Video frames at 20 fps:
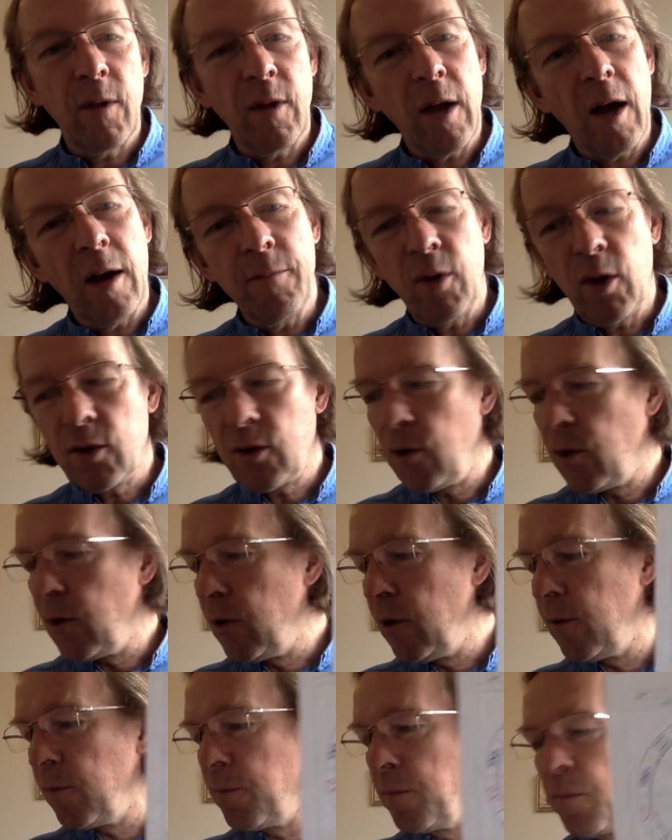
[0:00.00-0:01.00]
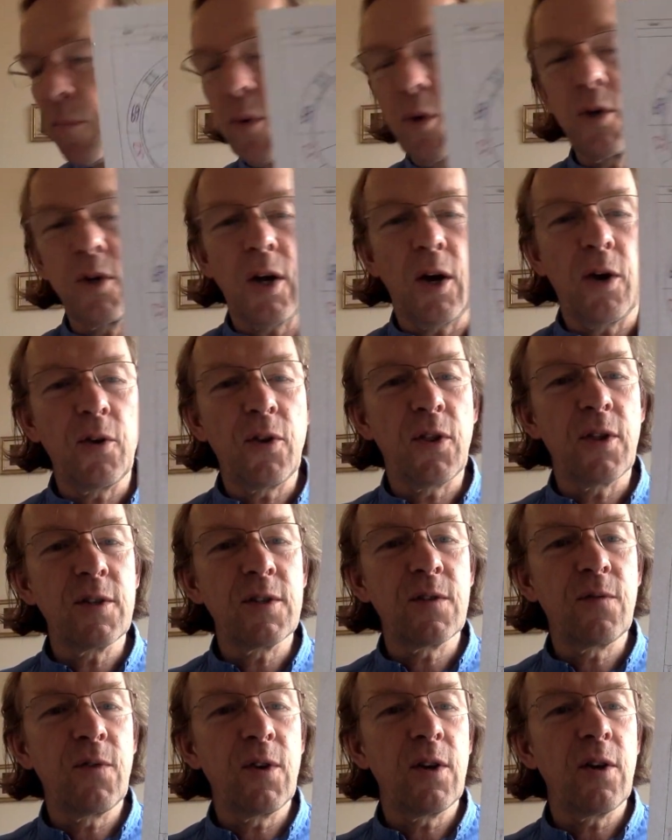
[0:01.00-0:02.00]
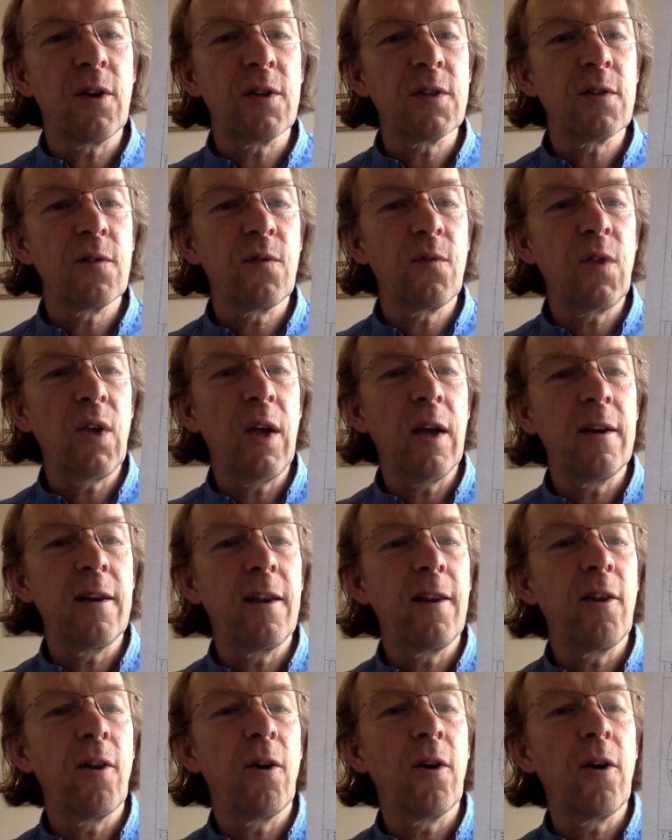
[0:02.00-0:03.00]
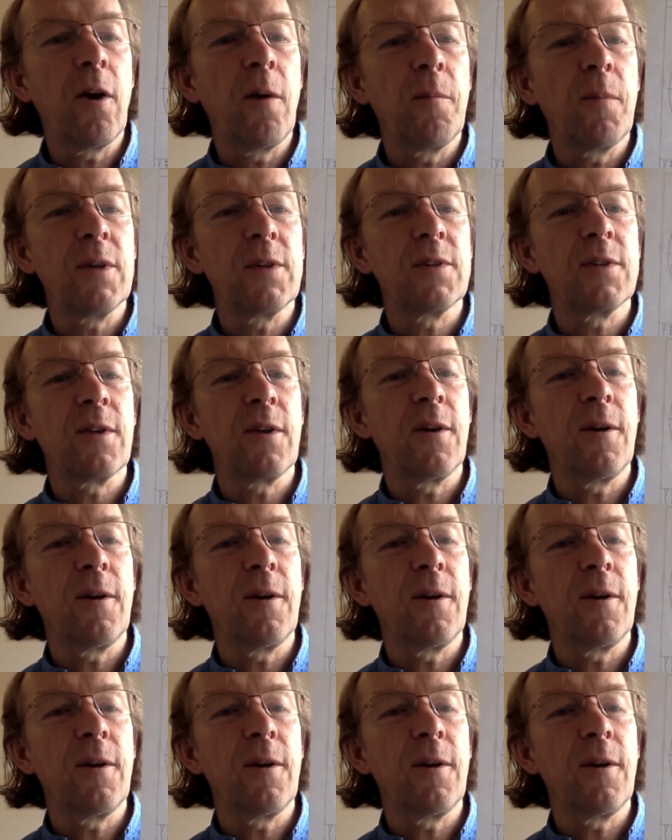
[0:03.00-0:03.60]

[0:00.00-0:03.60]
I'm not going to put out this philosophy any longer, but